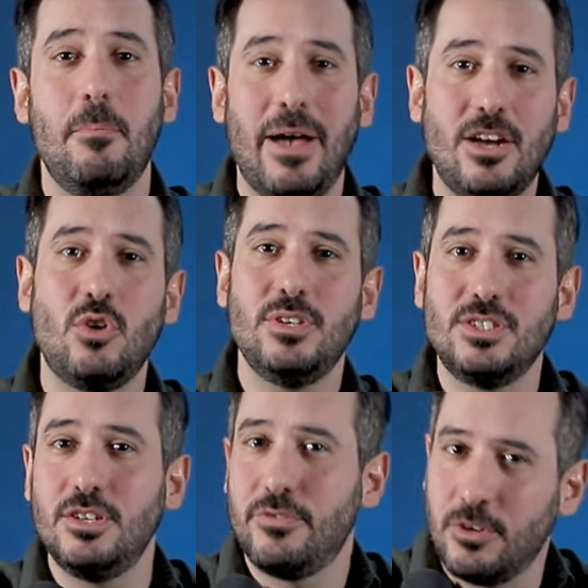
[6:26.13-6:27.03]
The macro is
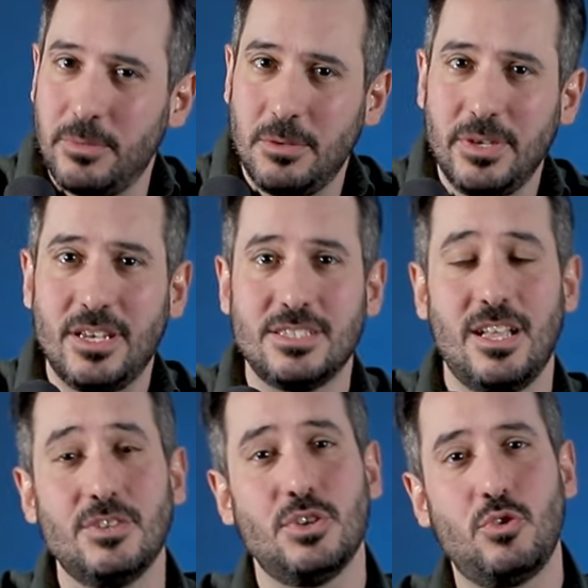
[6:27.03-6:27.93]
good for me because it
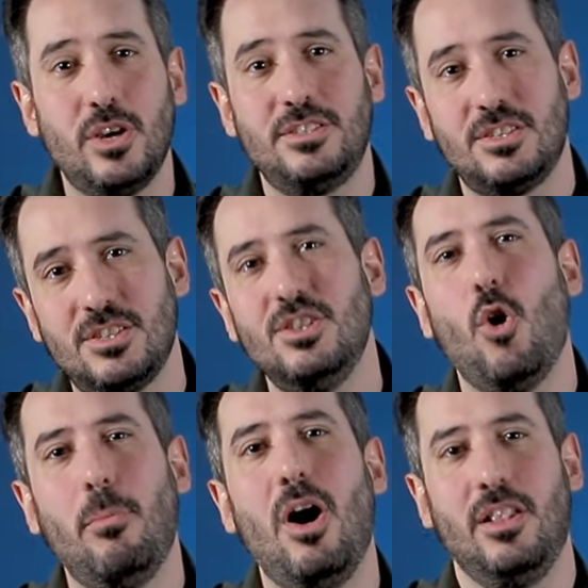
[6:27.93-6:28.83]
also creates a
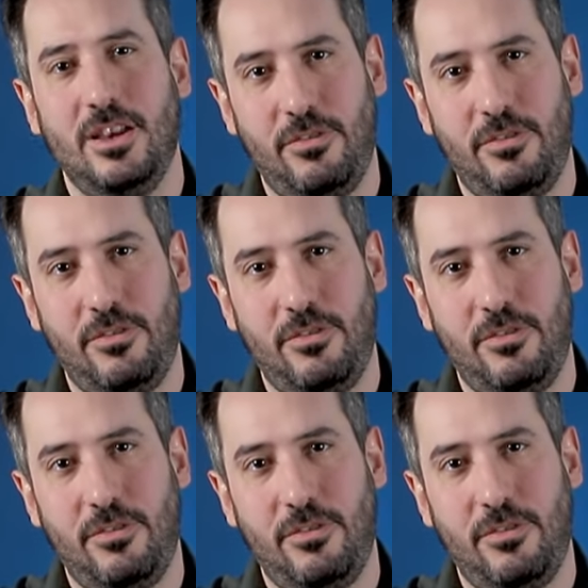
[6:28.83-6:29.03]
snowball